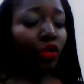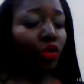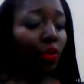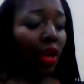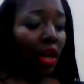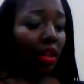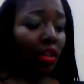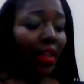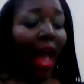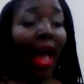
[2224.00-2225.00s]
to others.
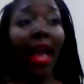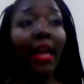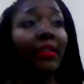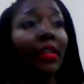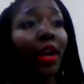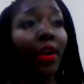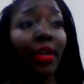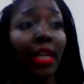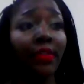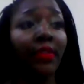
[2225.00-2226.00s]
I had to learn
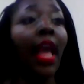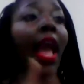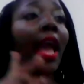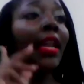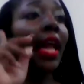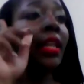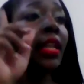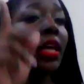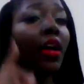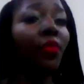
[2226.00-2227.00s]
this. And I
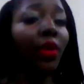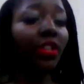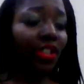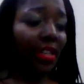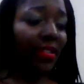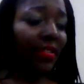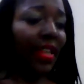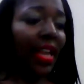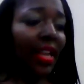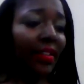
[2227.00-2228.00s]
love what Jen
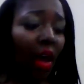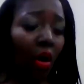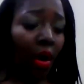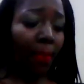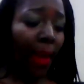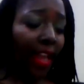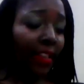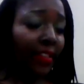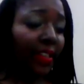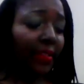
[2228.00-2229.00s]
says on page
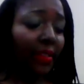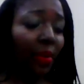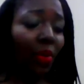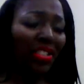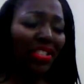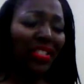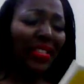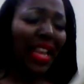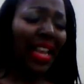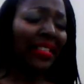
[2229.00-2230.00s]
61. She
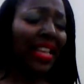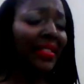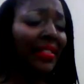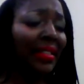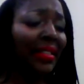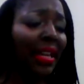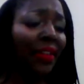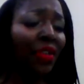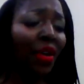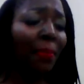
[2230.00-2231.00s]
says, it's none
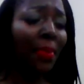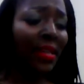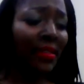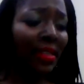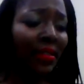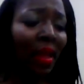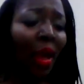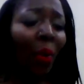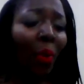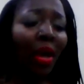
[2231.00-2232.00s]
of your business
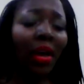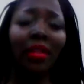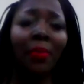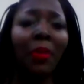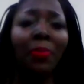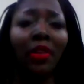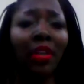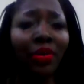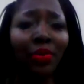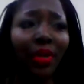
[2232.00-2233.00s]
what other people are
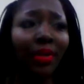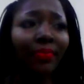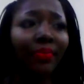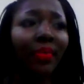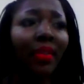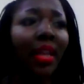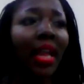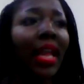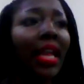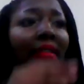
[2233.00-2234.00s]
doing.
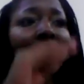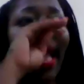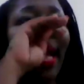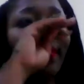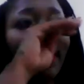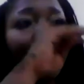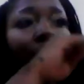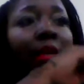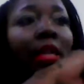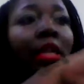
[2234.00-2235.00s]
It's
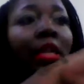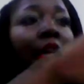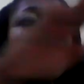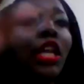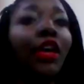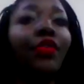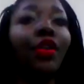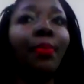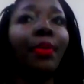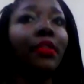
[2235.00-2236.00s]
absolutely none of
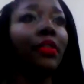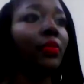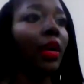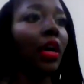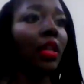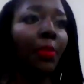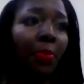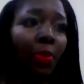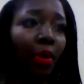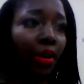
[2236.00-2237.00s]
your business what other
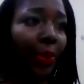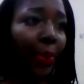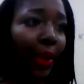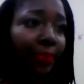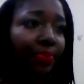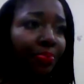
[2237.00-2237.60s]
people are doing.